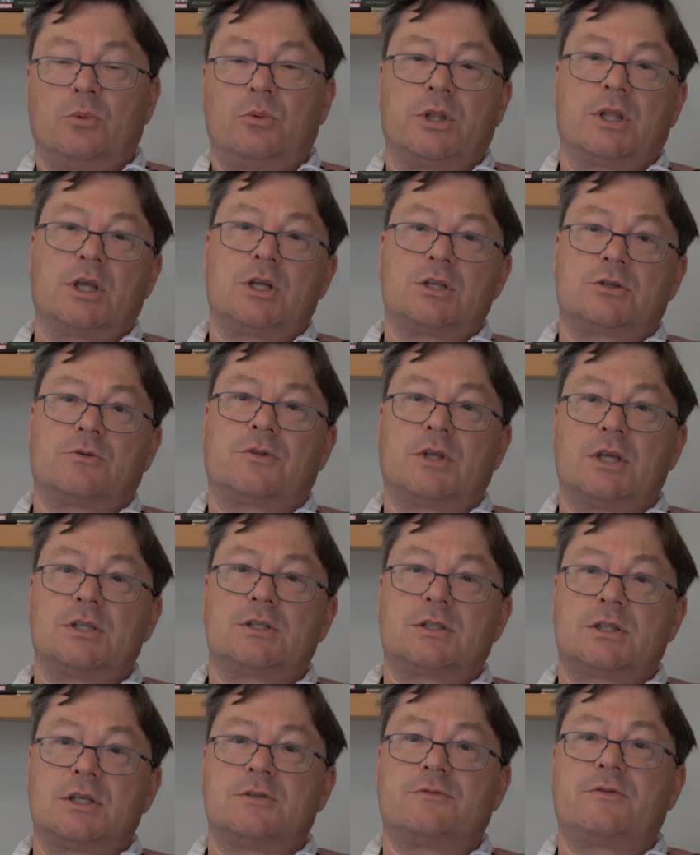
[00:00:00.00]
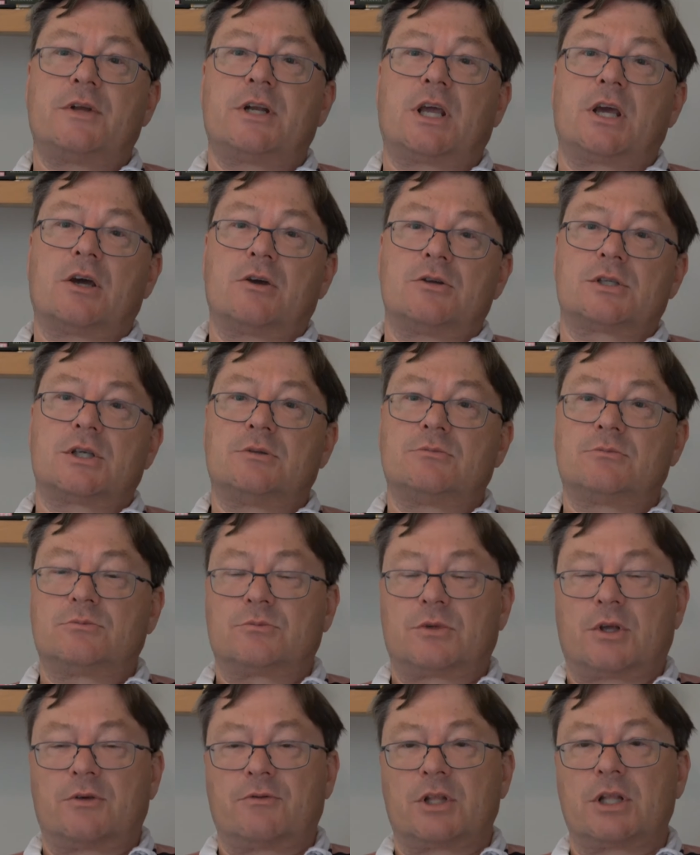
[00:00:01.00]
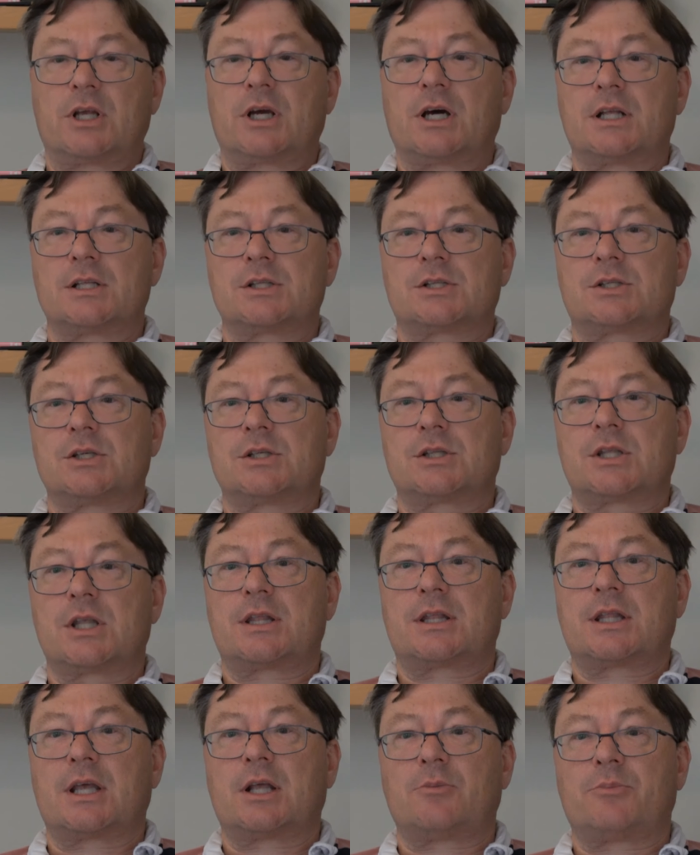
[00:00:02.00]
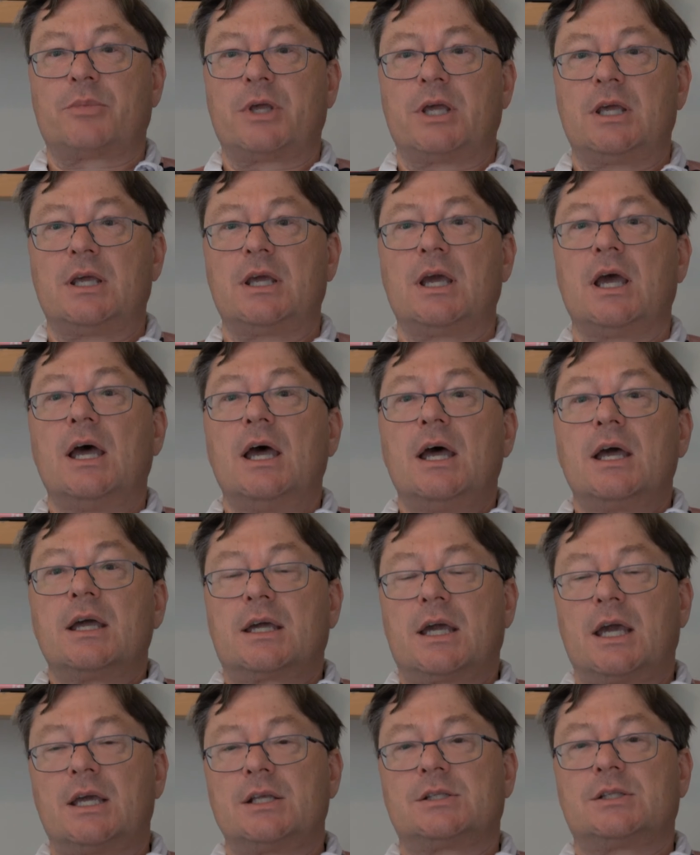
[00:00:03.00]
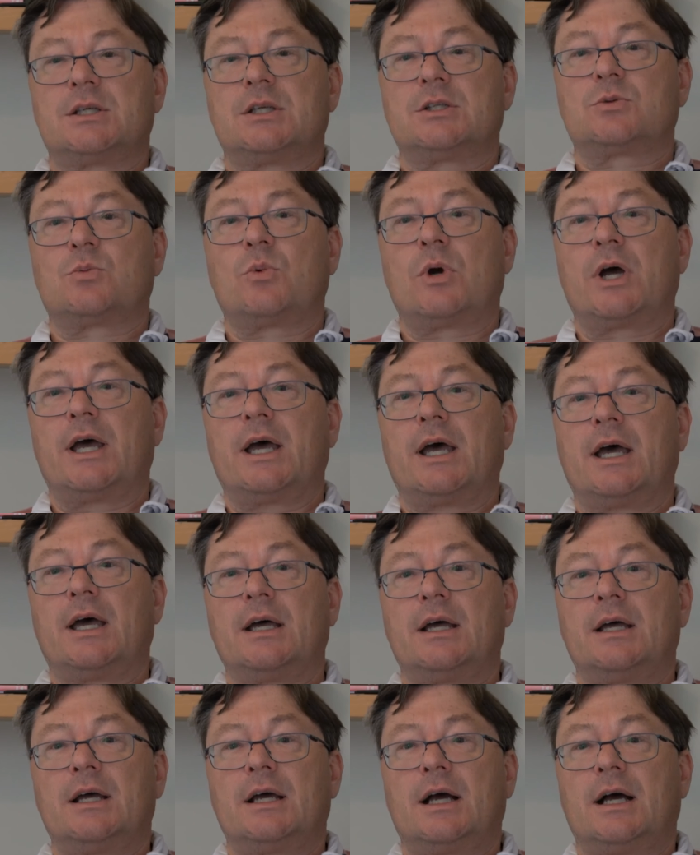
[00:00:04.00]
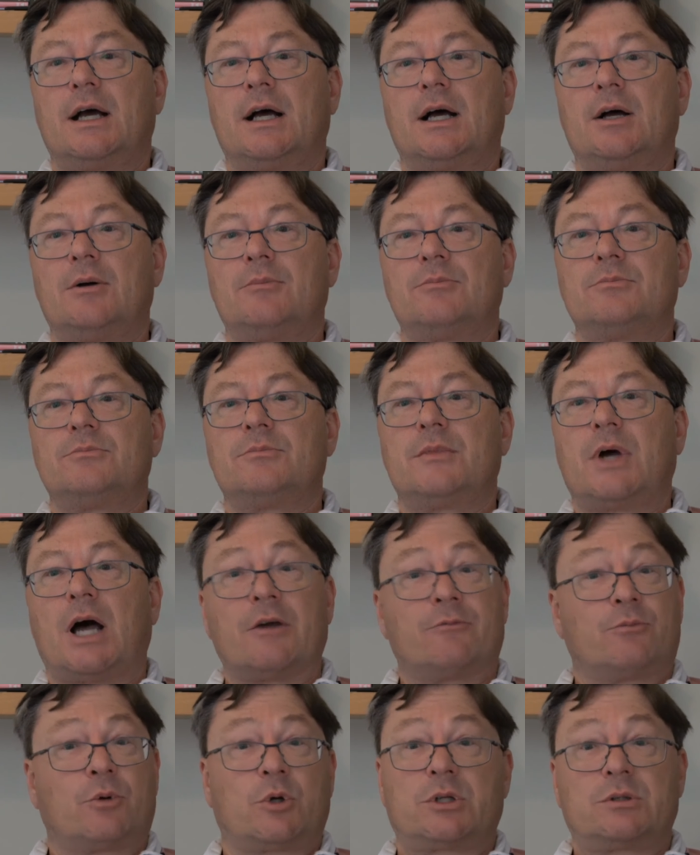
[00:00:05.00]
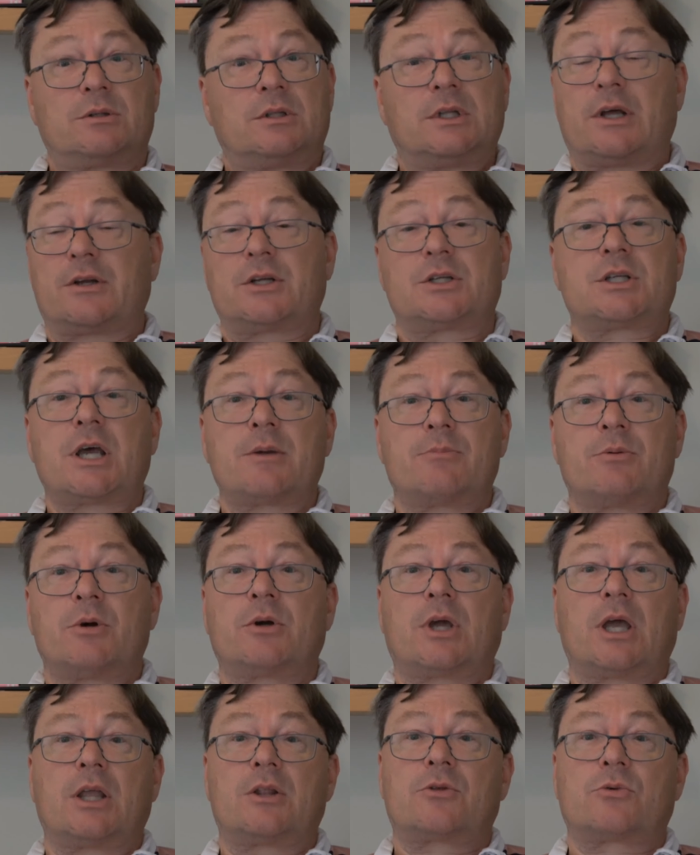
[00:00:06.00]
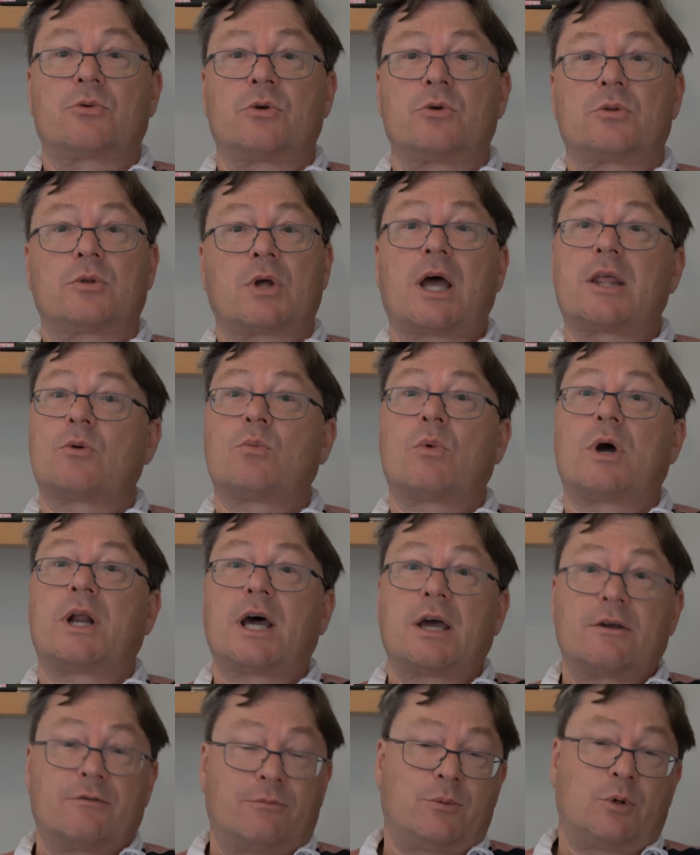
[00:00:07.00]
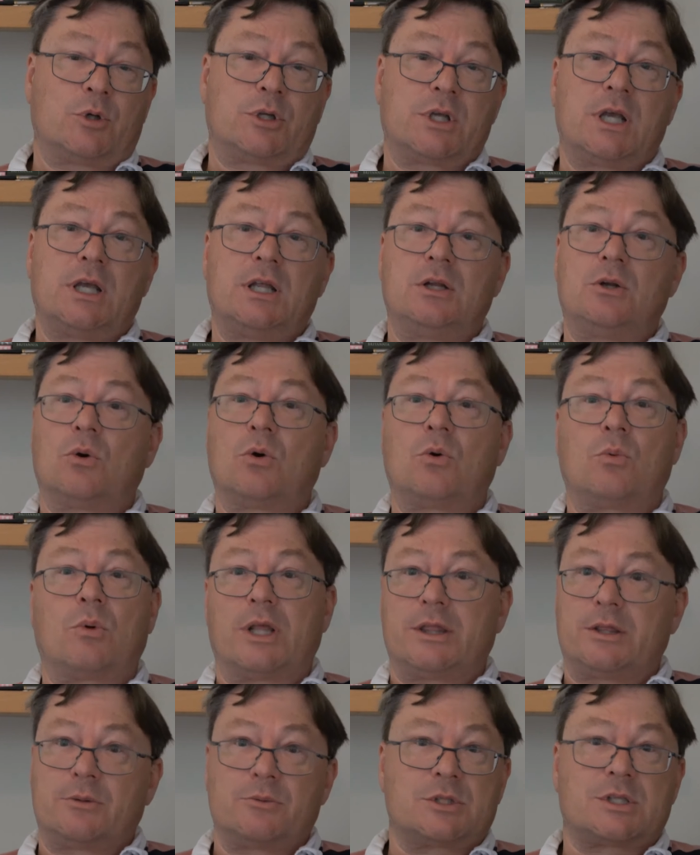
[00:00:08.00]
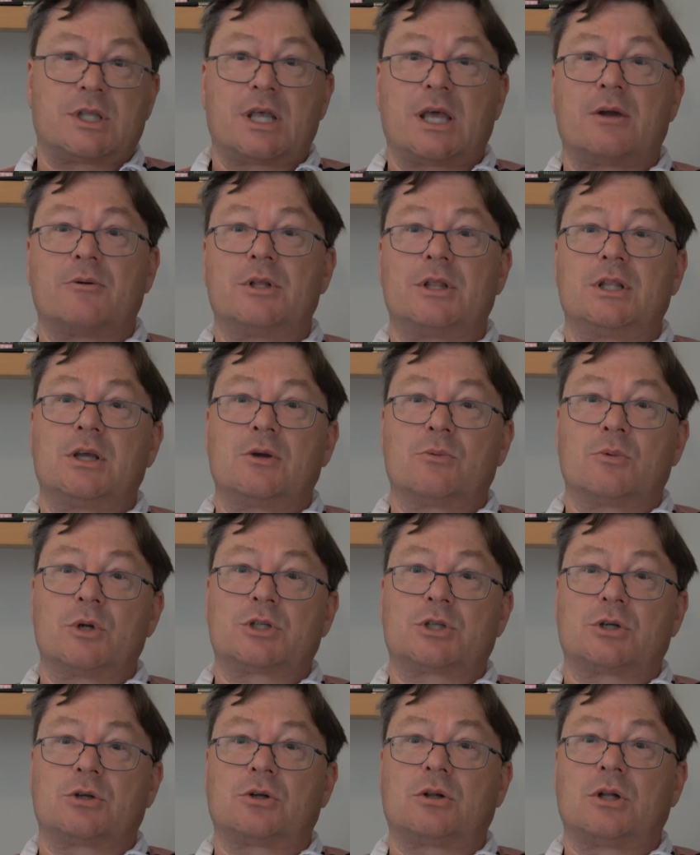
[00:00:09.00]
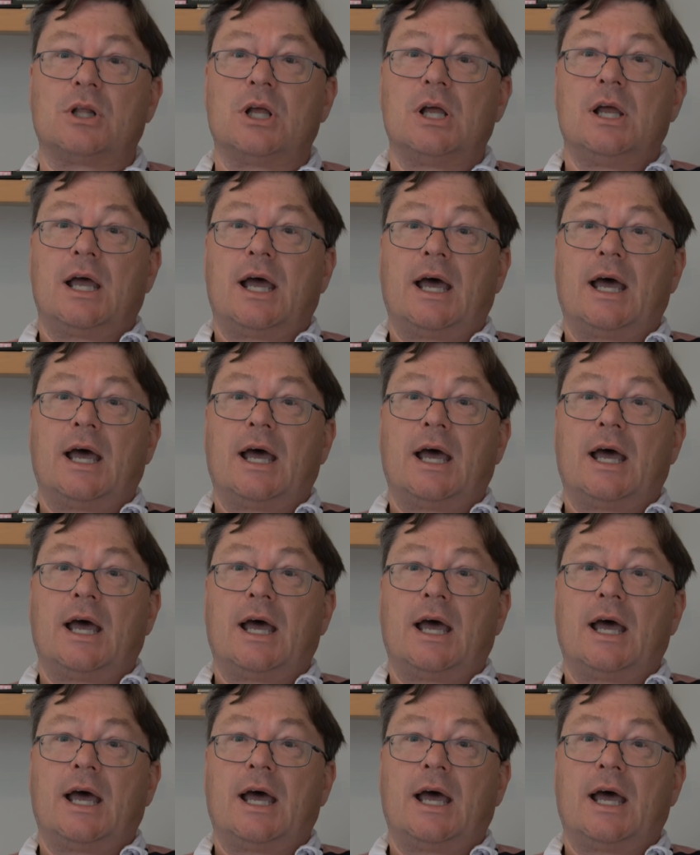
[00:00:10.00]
with each of these videos and giving the answers, that there'll be cases where I've put a letter typo get through, that either one I've put in or one that was there in the original,